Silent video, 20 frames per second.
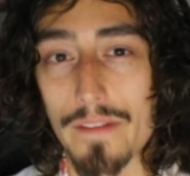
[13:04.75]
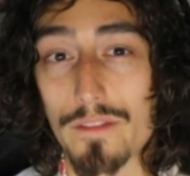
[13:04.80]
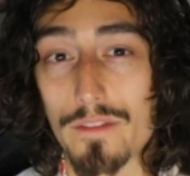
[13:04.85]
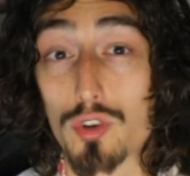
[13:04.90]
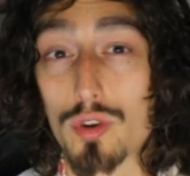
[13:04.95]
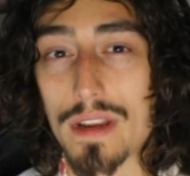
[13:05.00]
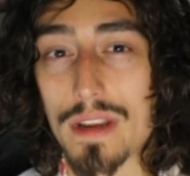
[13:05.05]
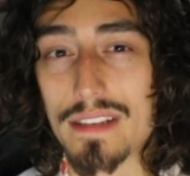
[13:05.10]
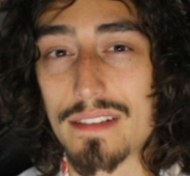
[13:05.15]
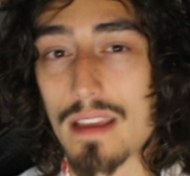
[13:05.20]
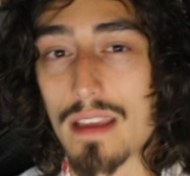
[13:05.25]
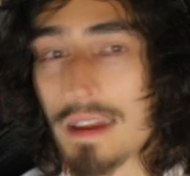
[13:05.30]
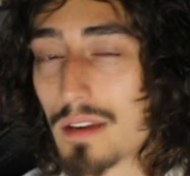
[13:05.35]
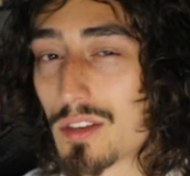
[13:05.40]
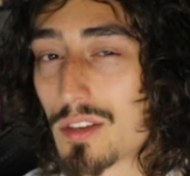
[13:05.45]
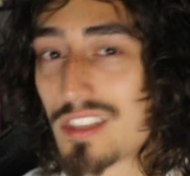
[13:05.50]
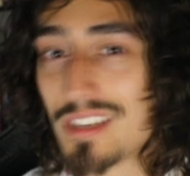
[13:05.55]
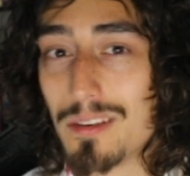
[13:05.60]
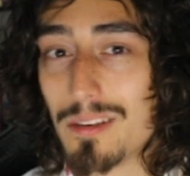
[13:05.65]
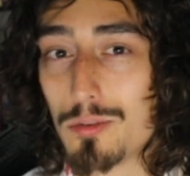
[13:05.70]
Have a great day, and
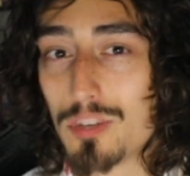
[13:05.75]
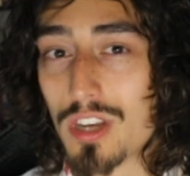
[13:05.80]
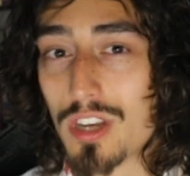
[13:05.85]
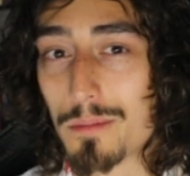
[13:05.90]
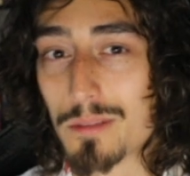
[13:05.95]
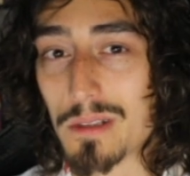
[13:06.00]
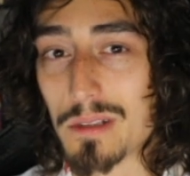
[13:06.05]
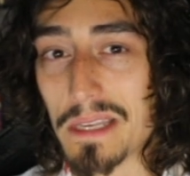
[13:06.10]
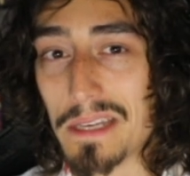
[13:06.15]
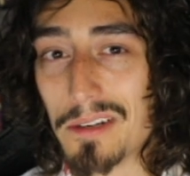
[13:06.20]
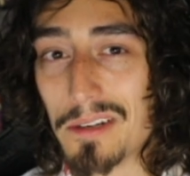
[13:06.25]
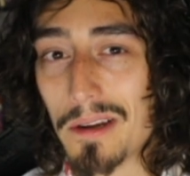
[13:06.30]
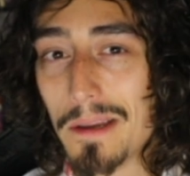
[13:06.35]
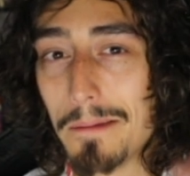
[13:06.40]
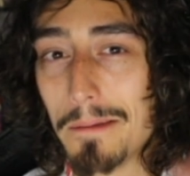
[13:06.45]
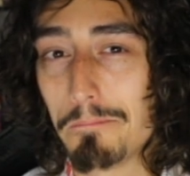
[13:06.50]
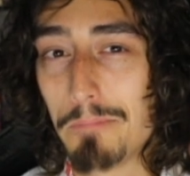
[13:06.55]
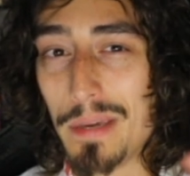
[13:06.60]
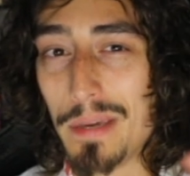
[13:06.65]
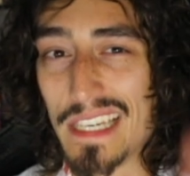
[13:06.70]
I'll see you chumps later.
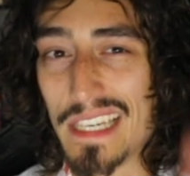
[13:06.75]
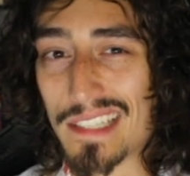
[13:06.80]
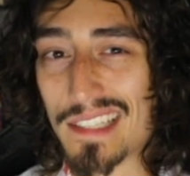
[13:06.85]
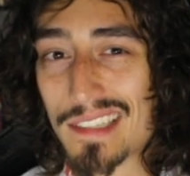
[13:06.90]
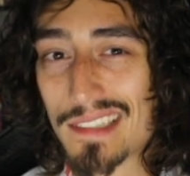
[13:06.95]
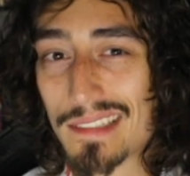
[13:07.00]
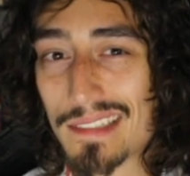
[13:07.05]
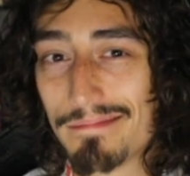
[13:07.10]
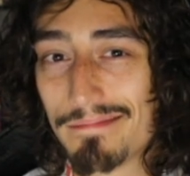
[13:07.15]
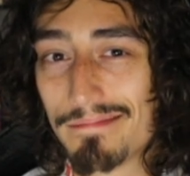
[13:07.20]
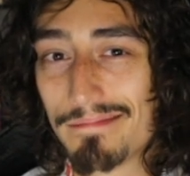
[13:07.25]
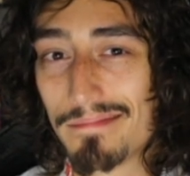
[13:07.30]
Peace.